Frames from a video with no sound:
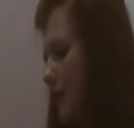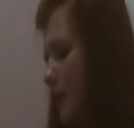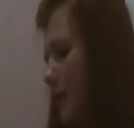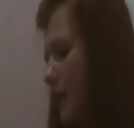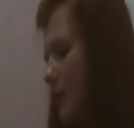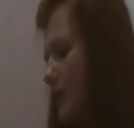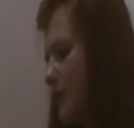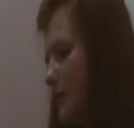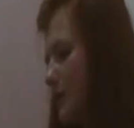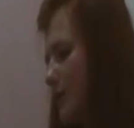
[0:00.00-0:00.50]

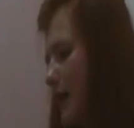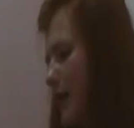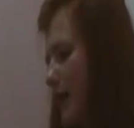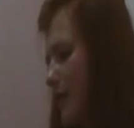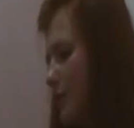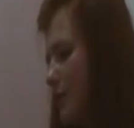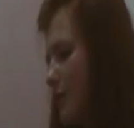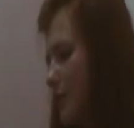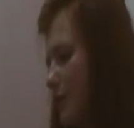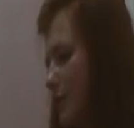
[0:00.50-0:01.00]
what else do we
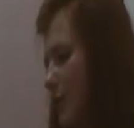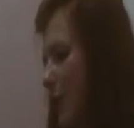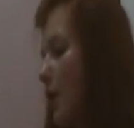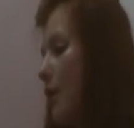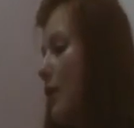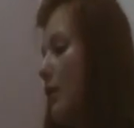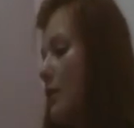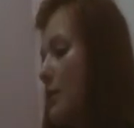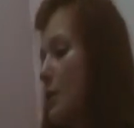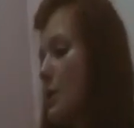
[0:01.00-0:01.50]
have to report?
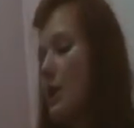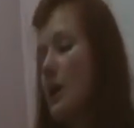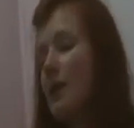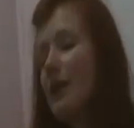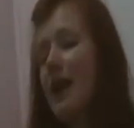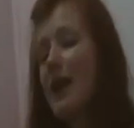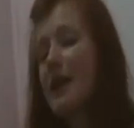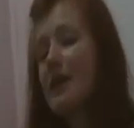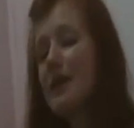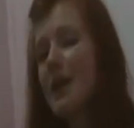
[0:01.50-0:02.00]
Oh, so
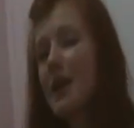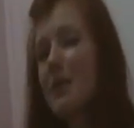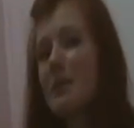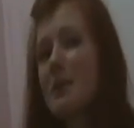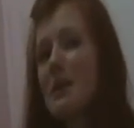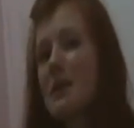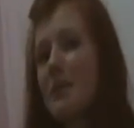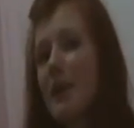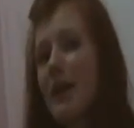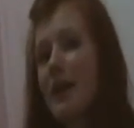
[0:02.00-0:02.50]
last time
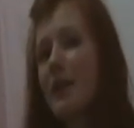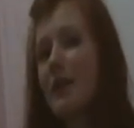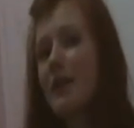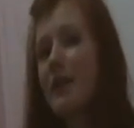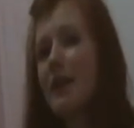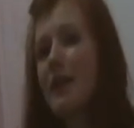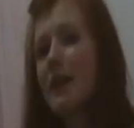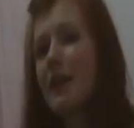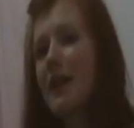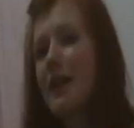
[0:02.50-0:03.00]
we
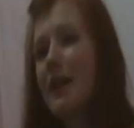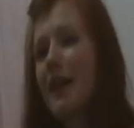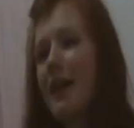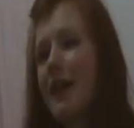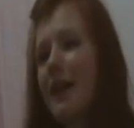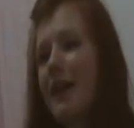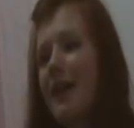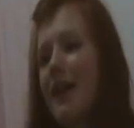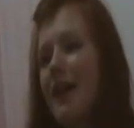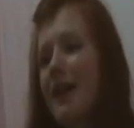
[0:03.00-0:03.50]
spoke,
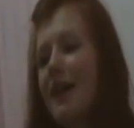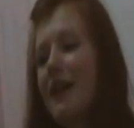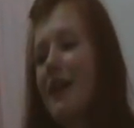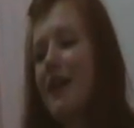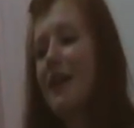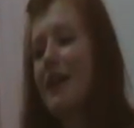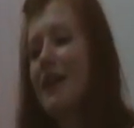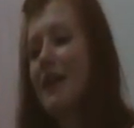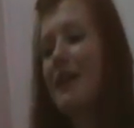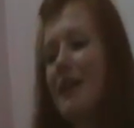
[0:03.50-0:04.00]
uh, we were
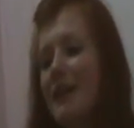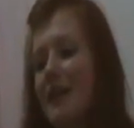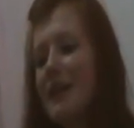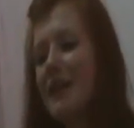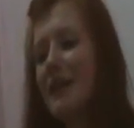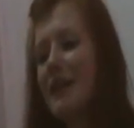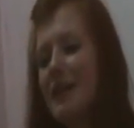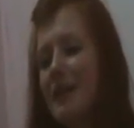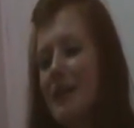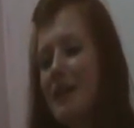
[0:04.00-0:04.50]
getting ready to
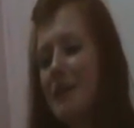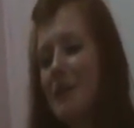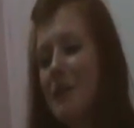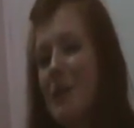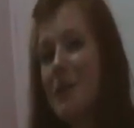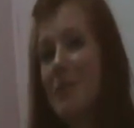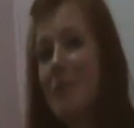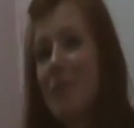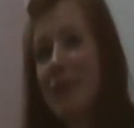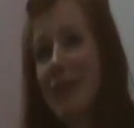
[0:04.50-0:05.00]
camp on
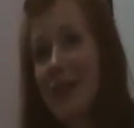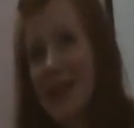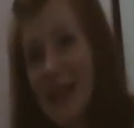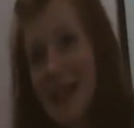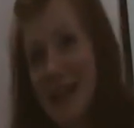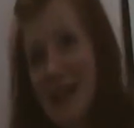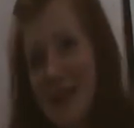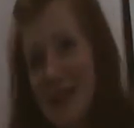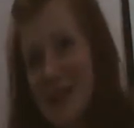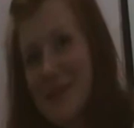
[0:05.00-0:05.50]
our own
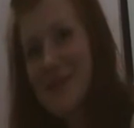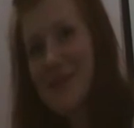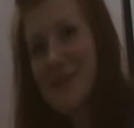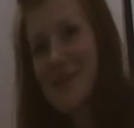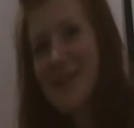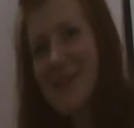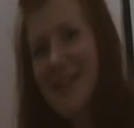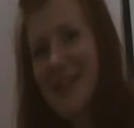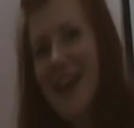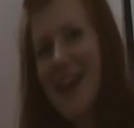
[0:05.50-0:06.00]

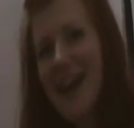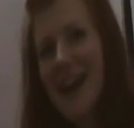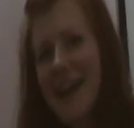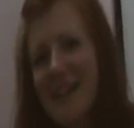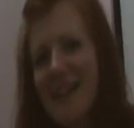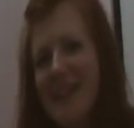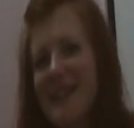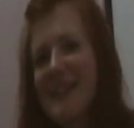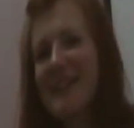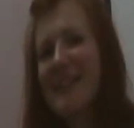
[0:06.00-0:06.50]
believed, island.
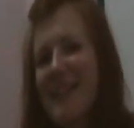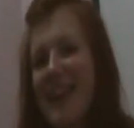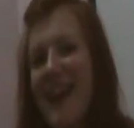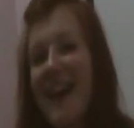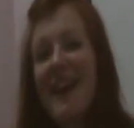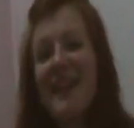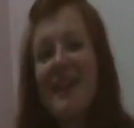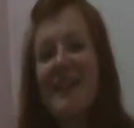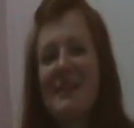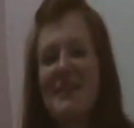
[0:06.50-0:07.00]
Yeah, but the
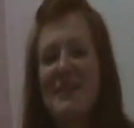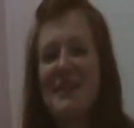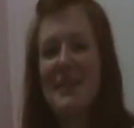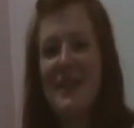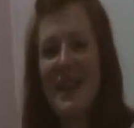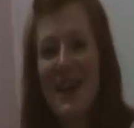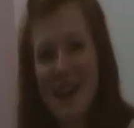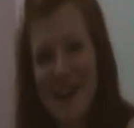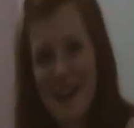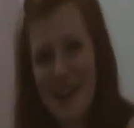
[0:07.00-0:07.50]
island was
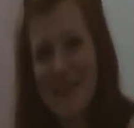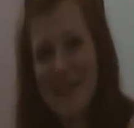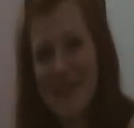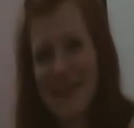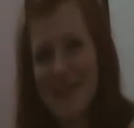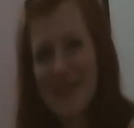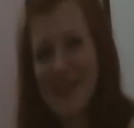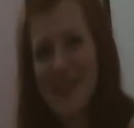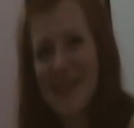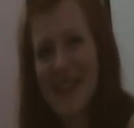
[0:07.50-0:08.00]
our
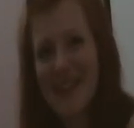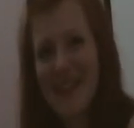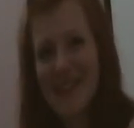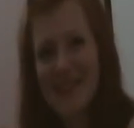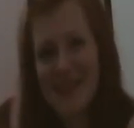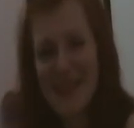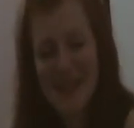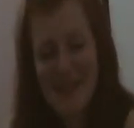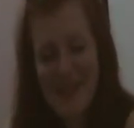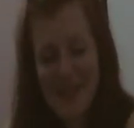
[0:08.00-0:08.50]
own for the
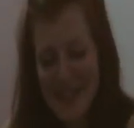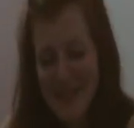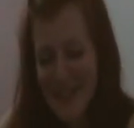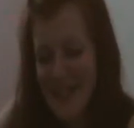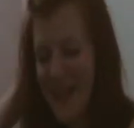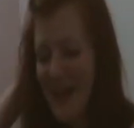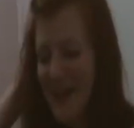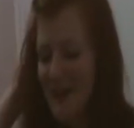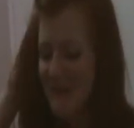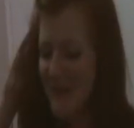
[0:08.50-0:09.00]
evening. we had
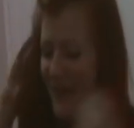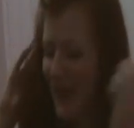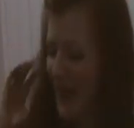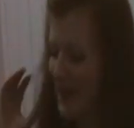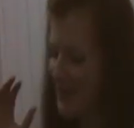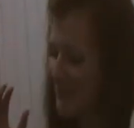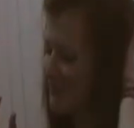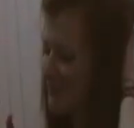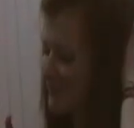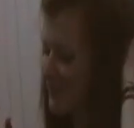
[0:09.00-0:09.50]
set up
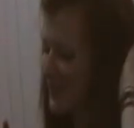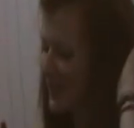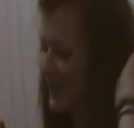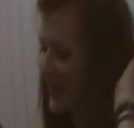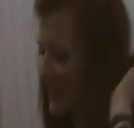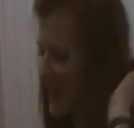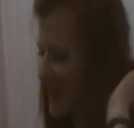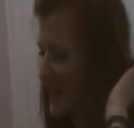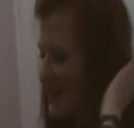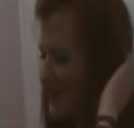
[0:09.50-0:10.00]
camp.
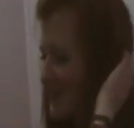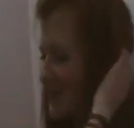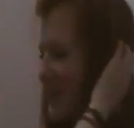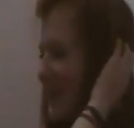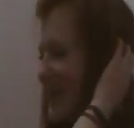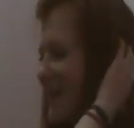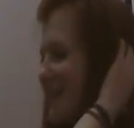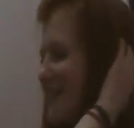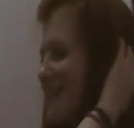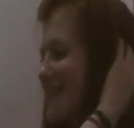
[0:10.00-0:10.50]

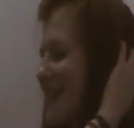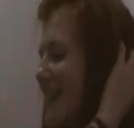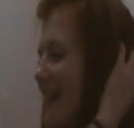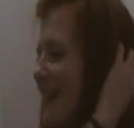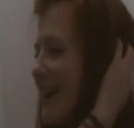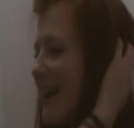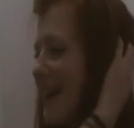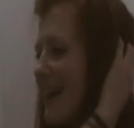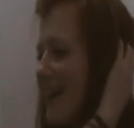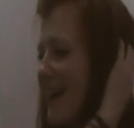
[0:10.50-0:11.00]
We'd
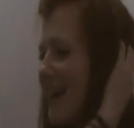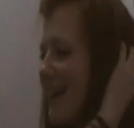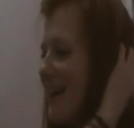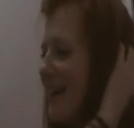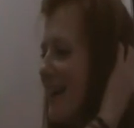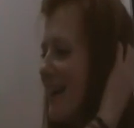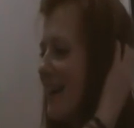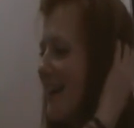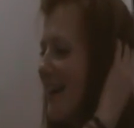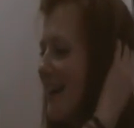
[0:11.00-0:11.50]

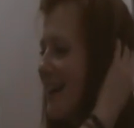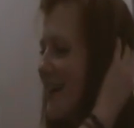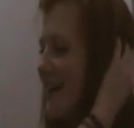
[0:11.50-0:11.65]
uh,